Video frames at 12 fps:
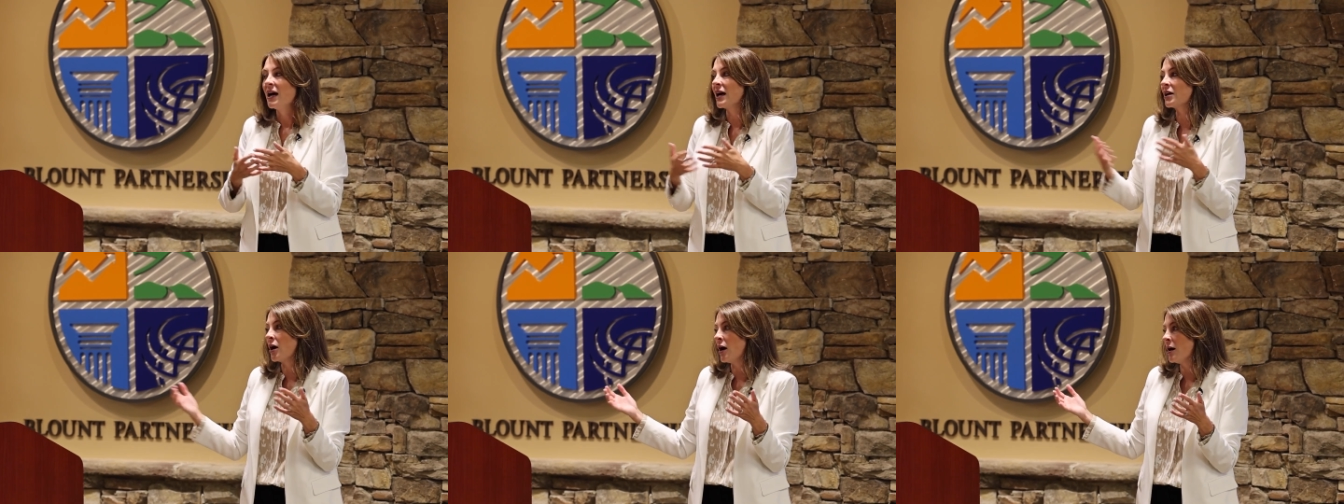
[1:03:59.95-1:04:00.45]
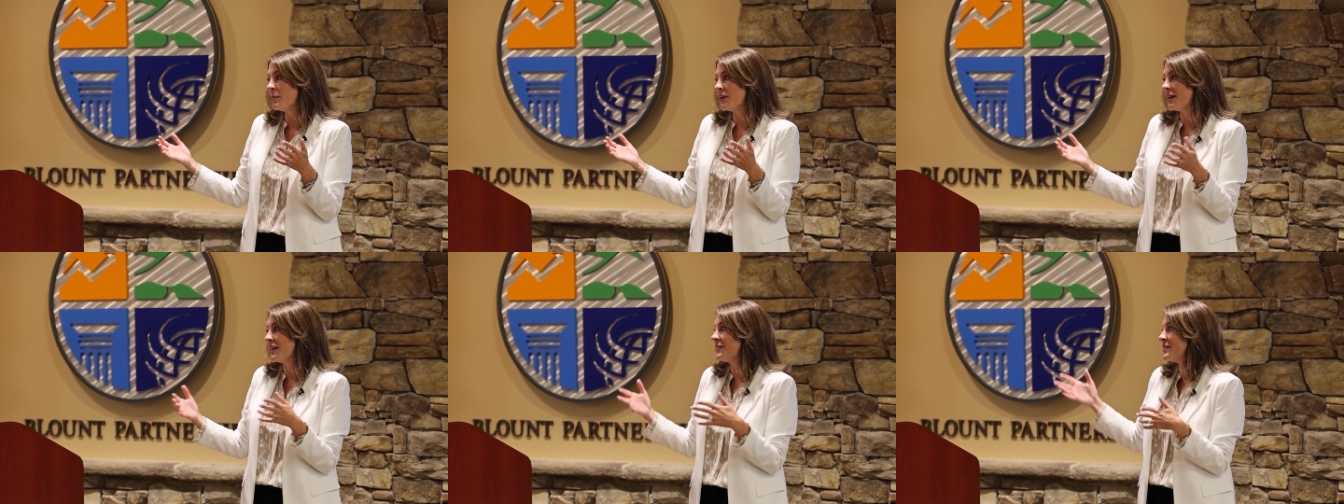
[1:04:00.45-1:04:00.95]

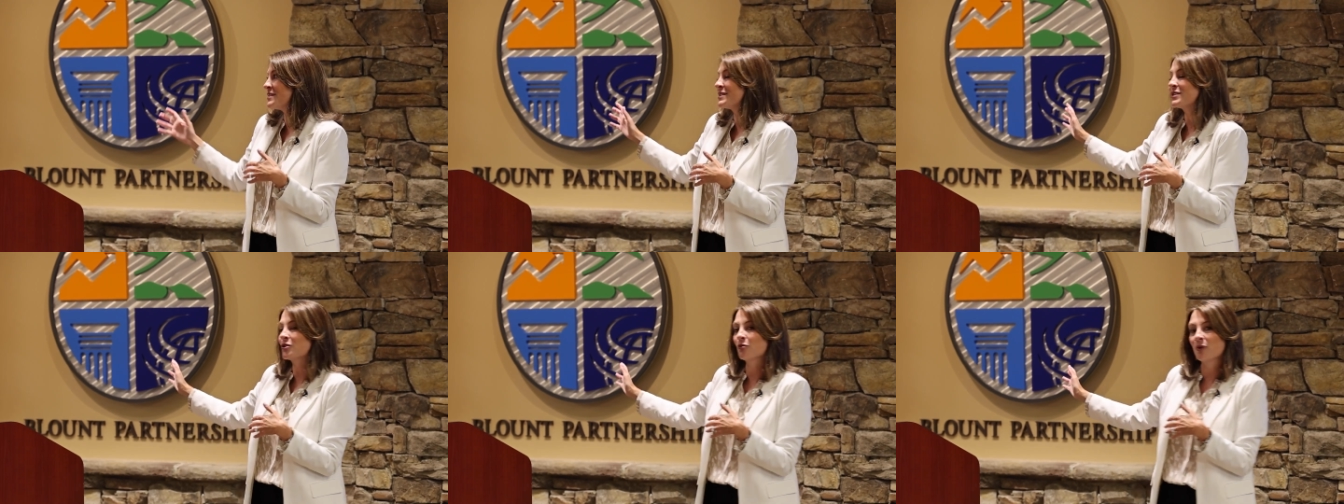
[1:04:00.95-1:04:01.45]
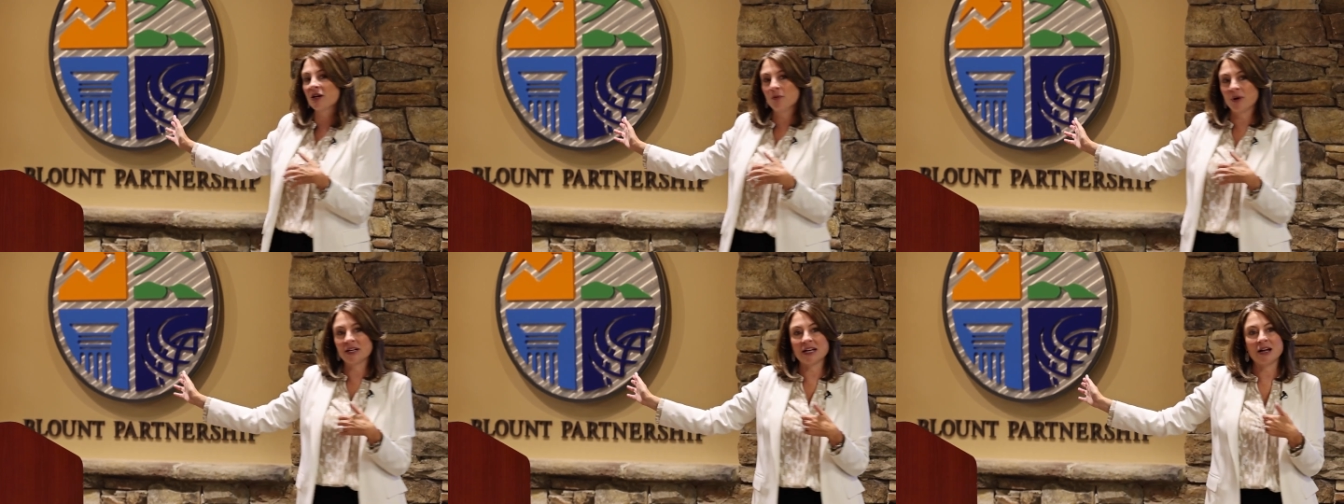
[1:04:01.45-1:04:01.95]
Accommodating, this is a great
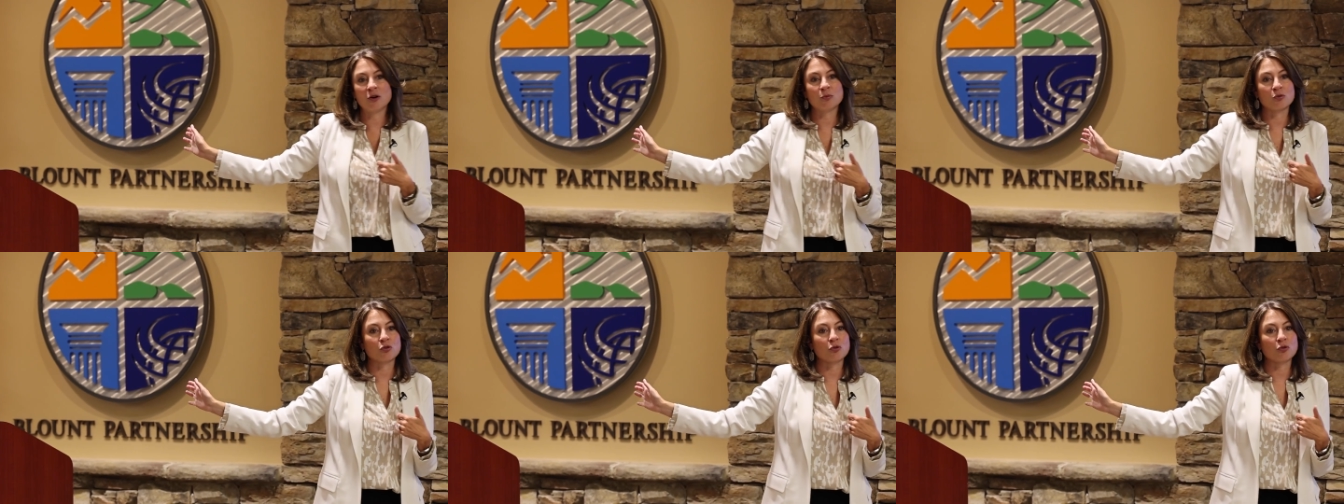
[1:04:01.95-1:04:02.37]
way to help